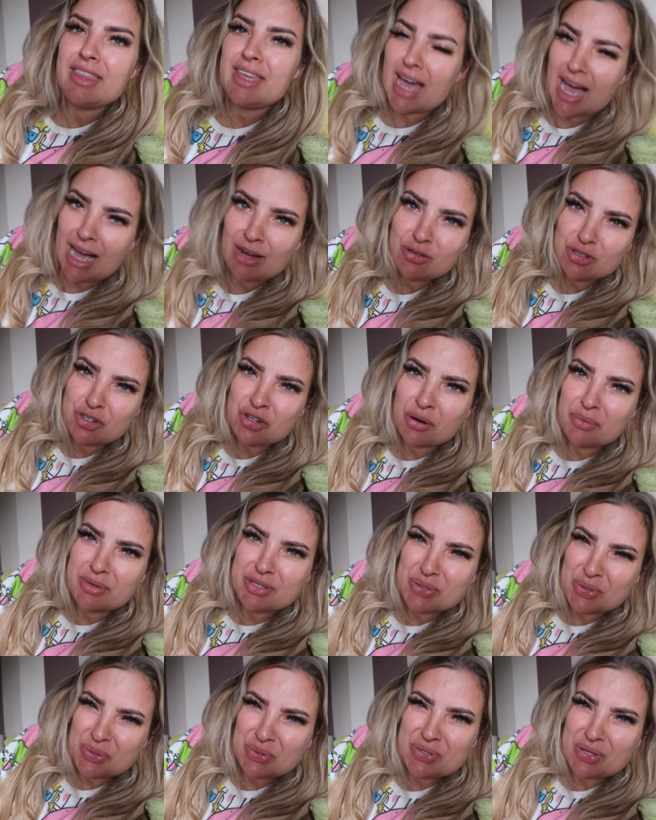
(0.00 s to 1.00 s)
The outro
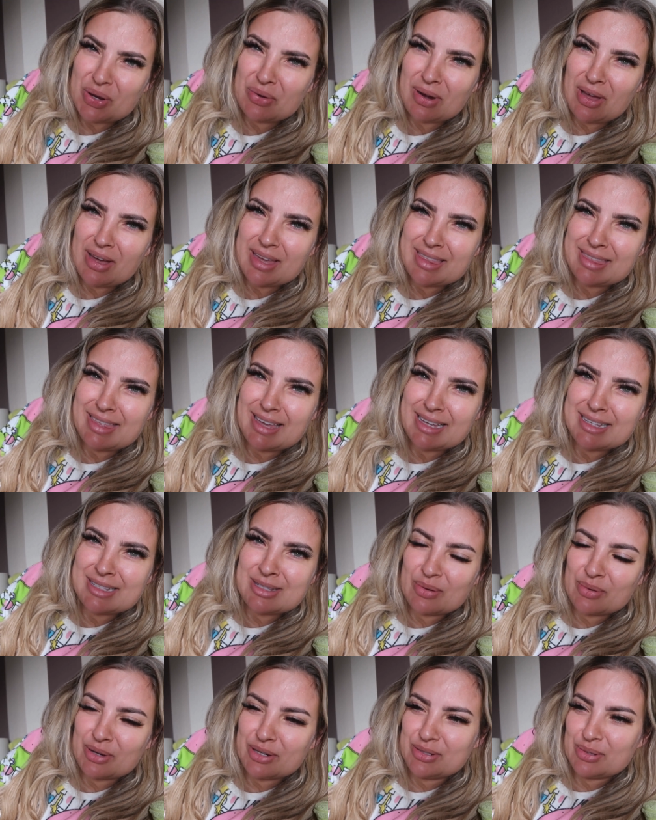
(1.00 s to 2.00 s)
is also like this,
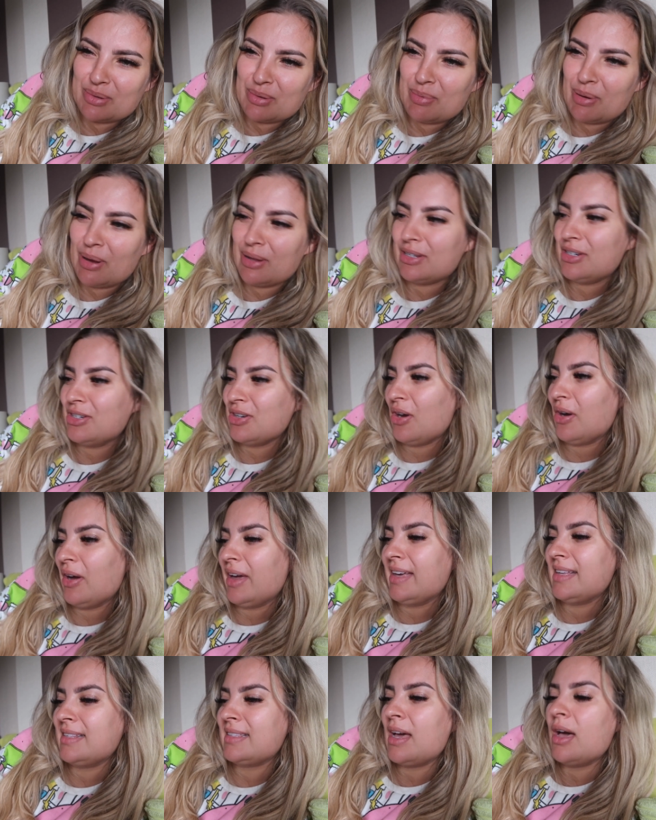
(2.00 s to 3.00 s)
so I do
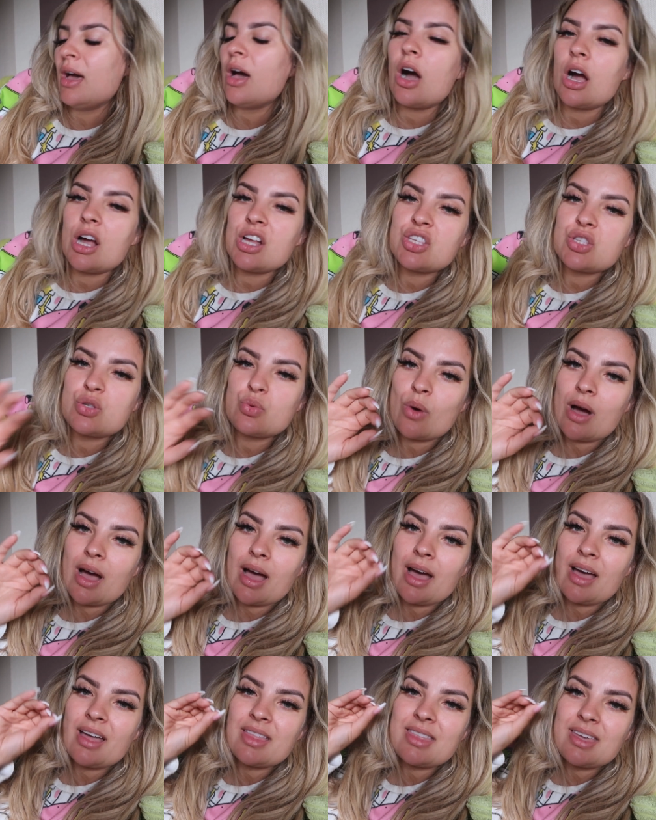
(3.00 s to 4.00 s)
apologise. I
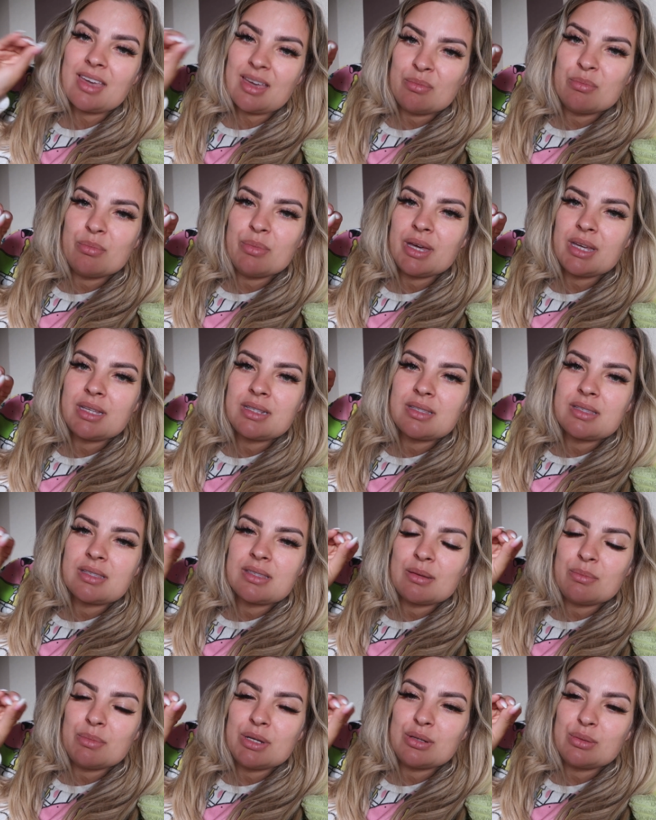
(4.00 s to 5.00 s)
swear the in bits,
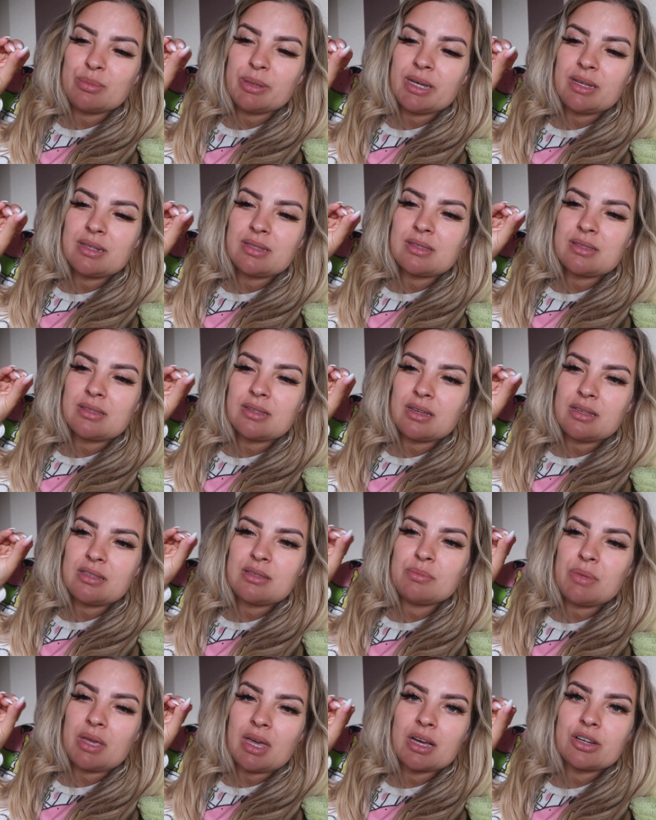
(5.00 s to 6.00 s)
the middle bits
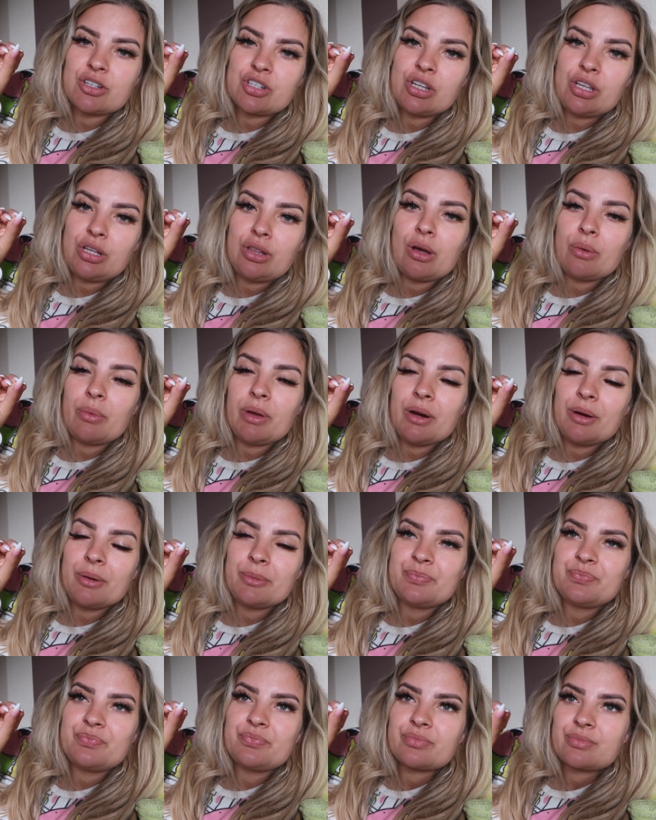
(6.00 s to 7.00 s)
is me actually lowing
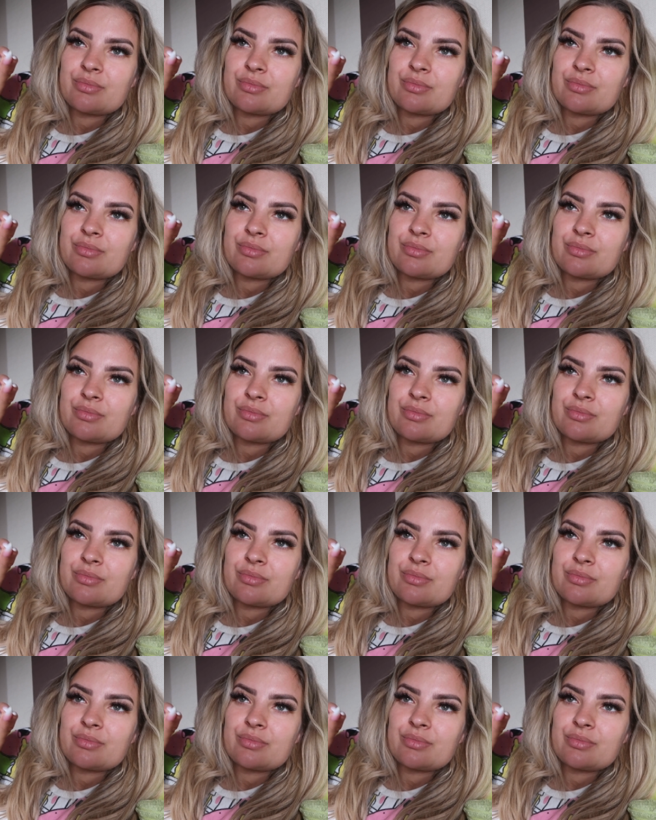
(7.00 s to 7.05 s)
up.